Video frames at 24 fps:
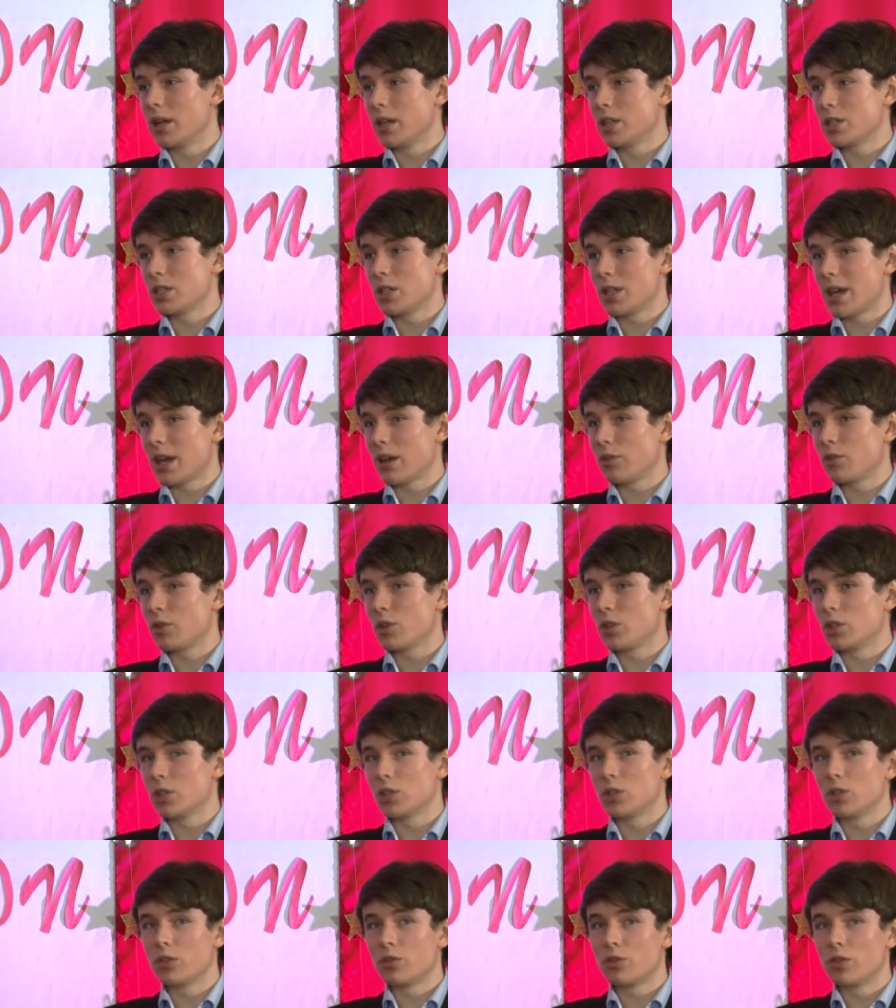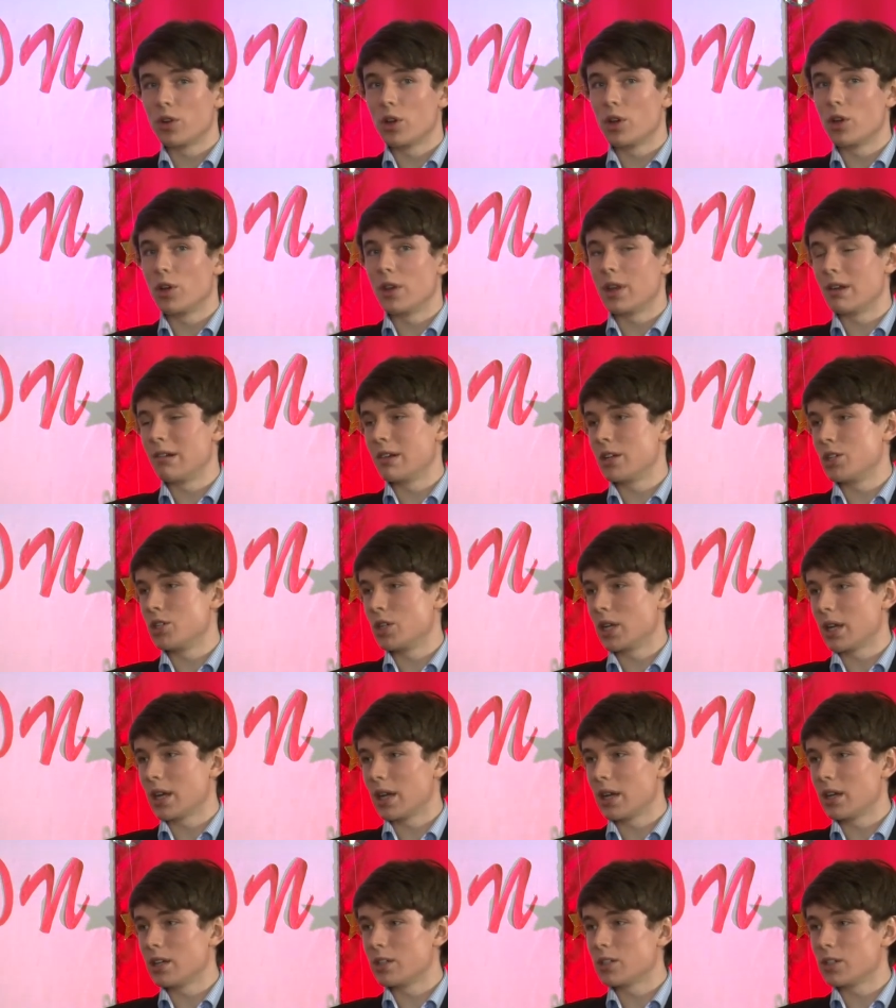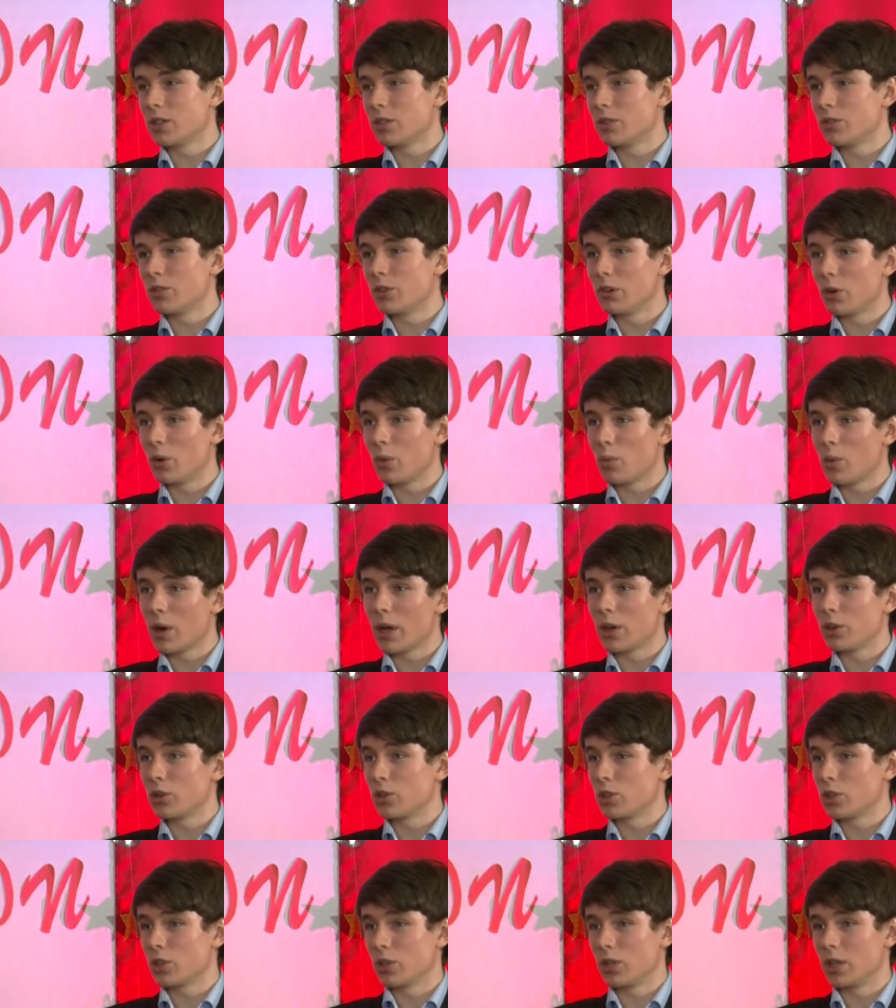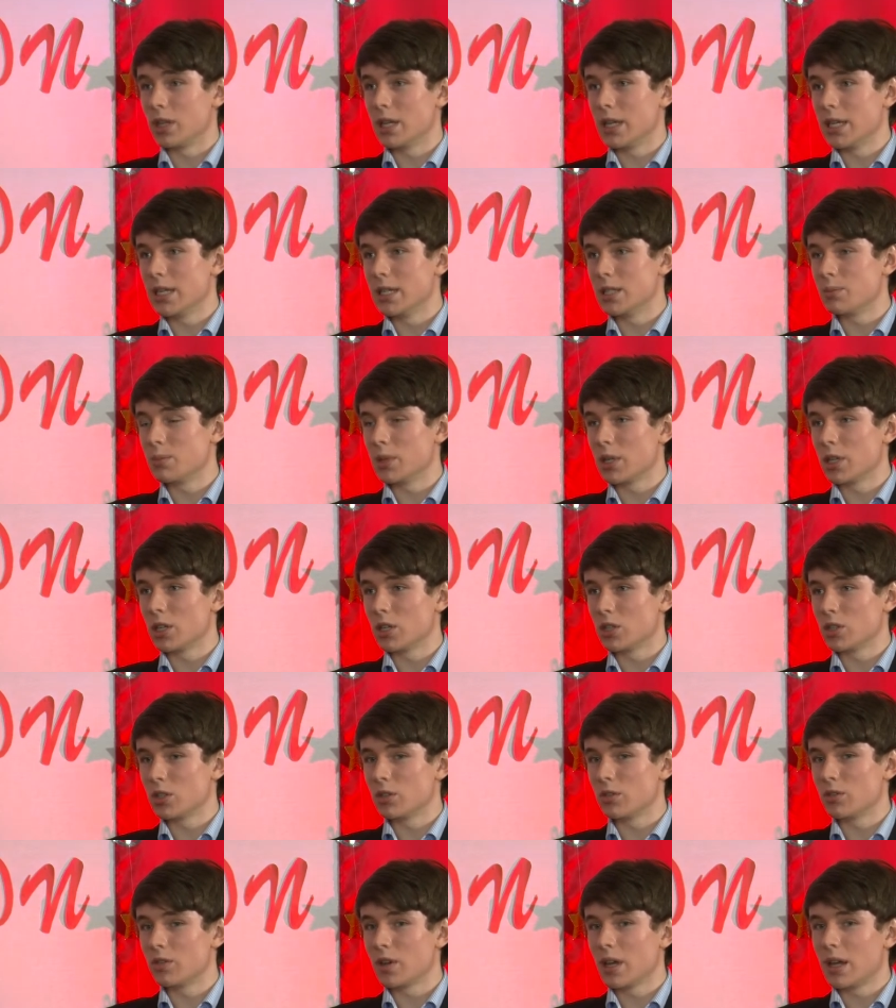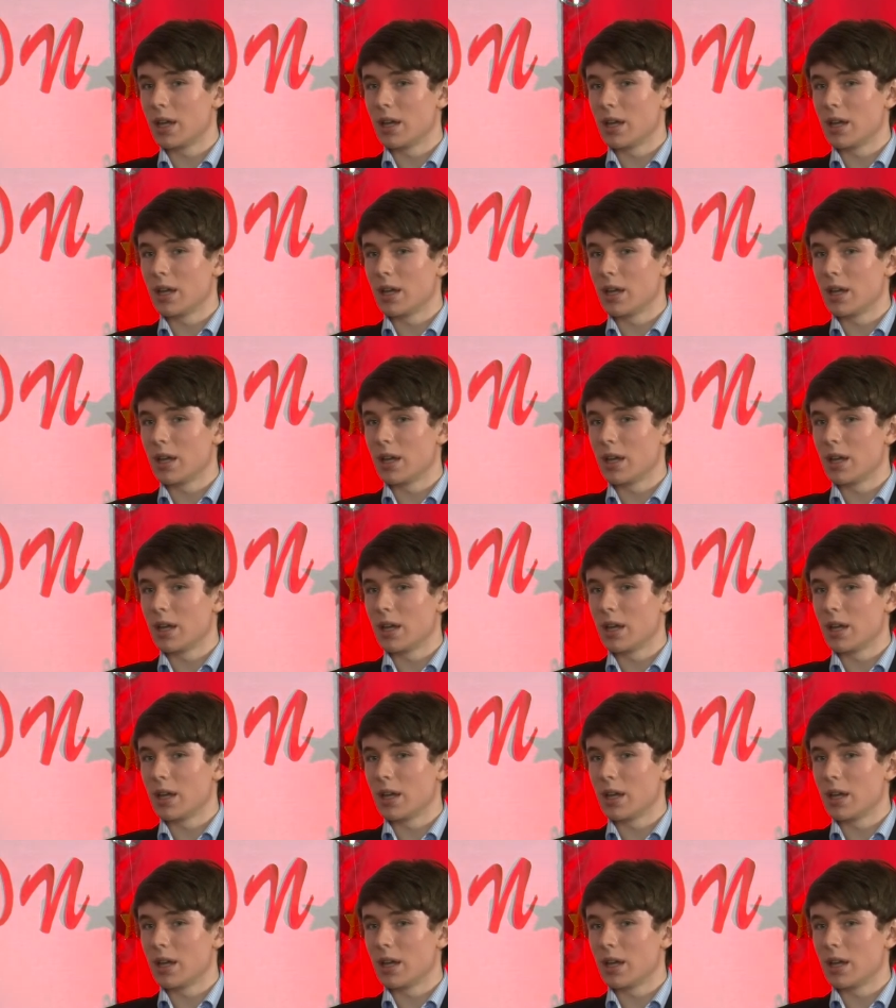So they're having to defer their education for one or two years because of